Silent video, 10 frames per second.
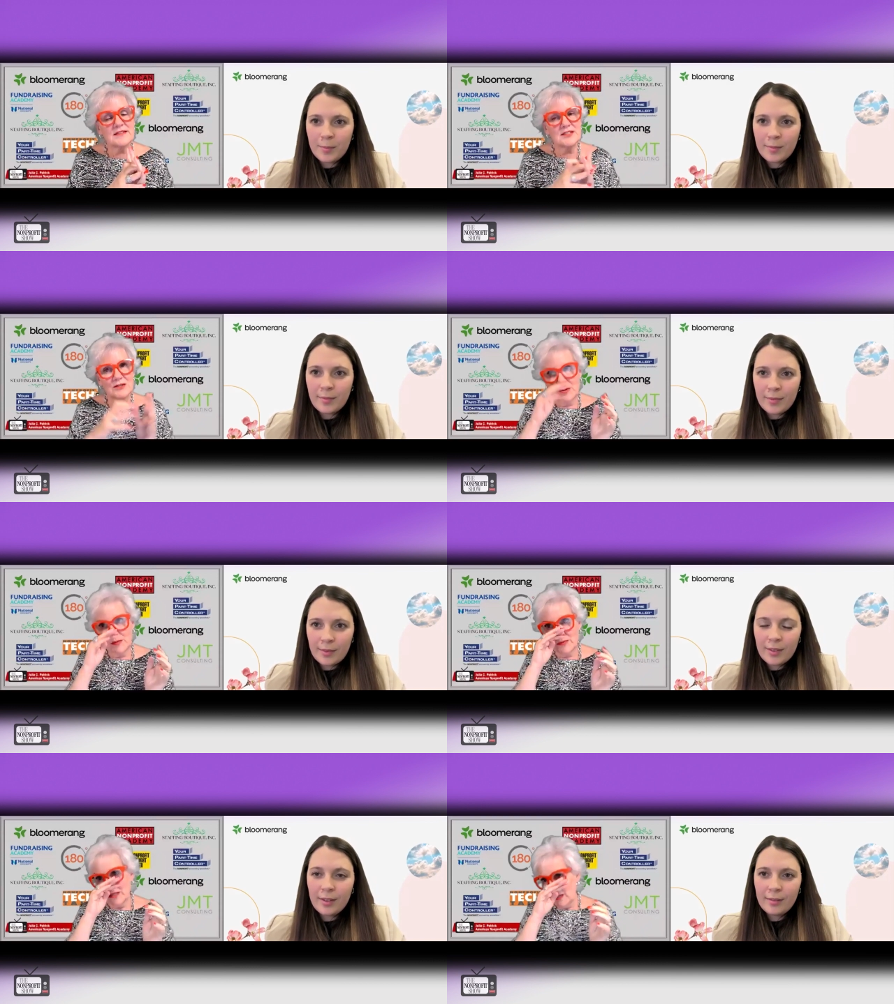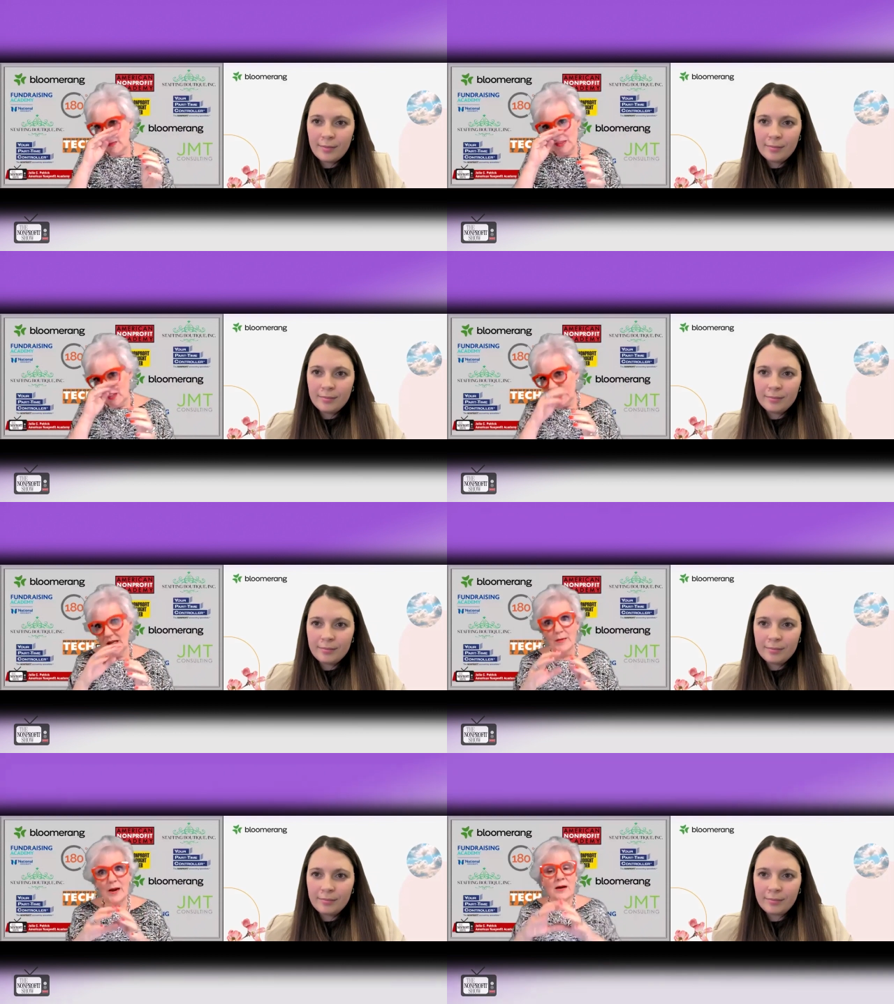Speaker 1: Should we really be
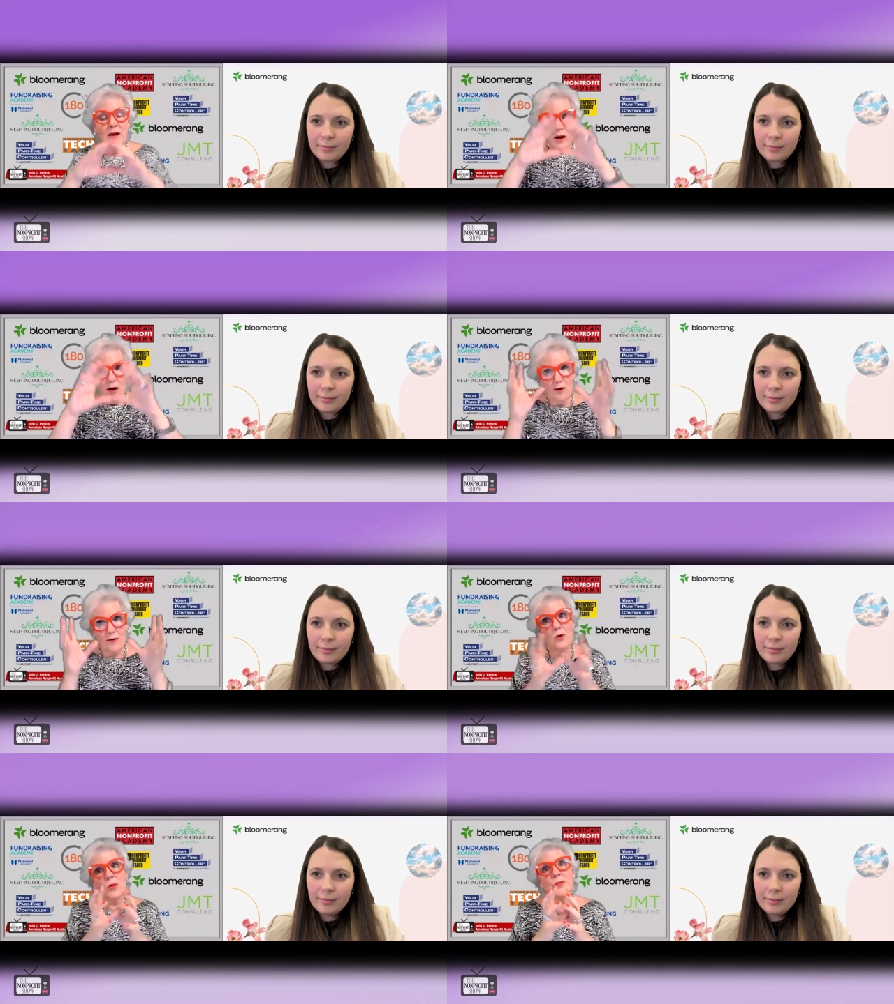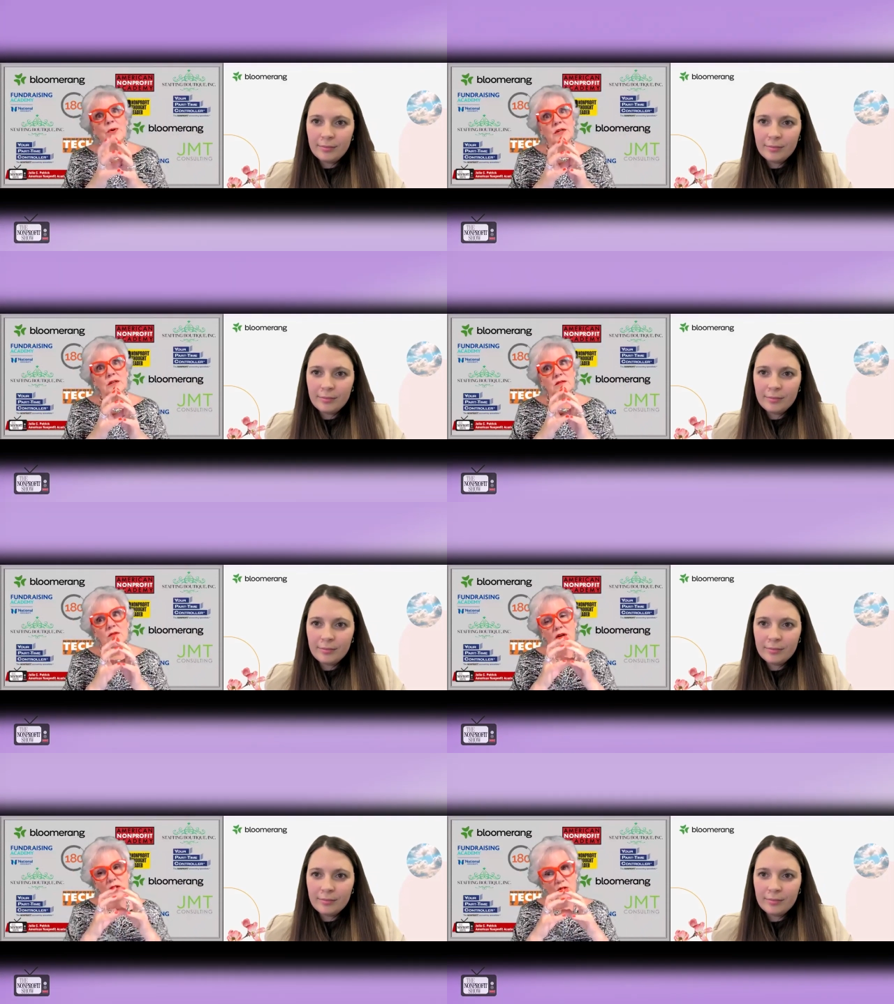thinking about our corporate,
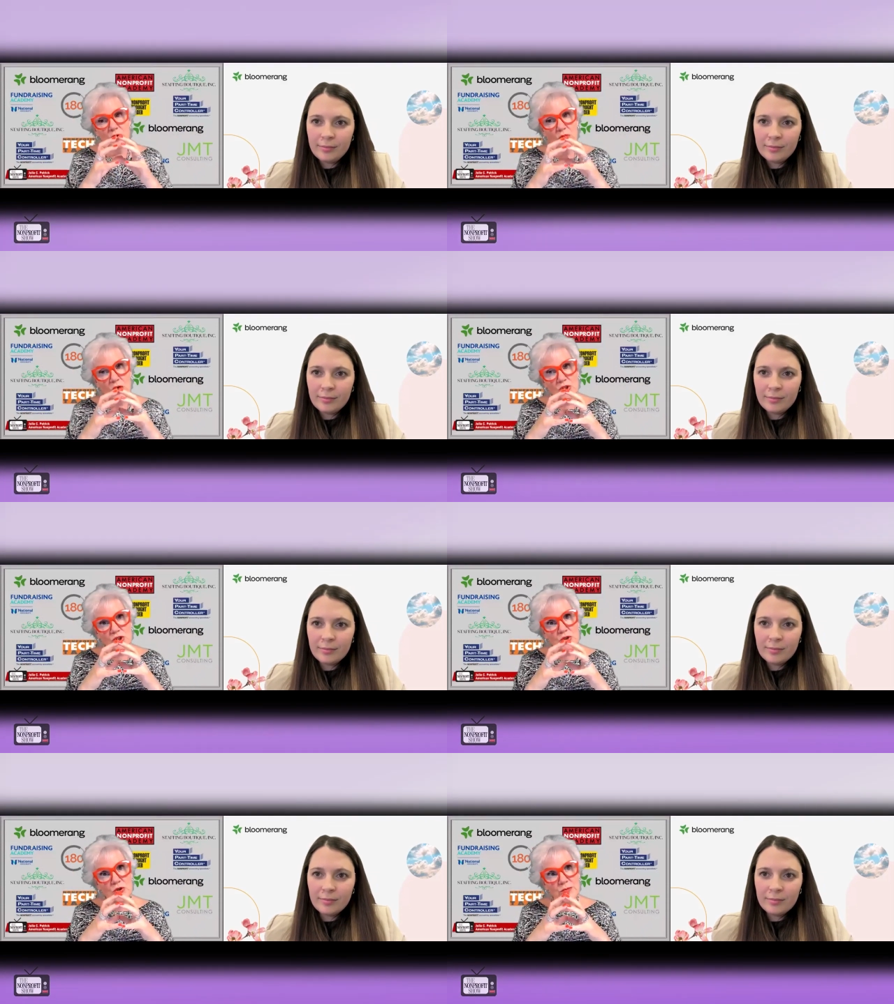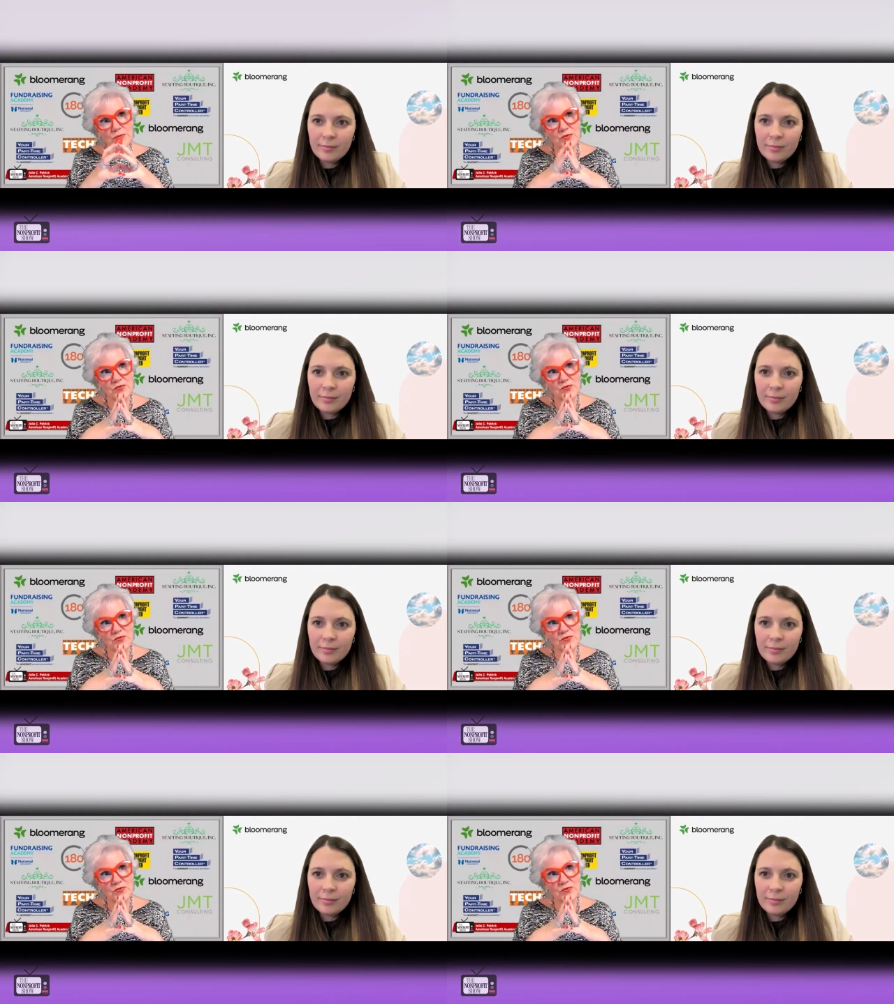you know, larger groups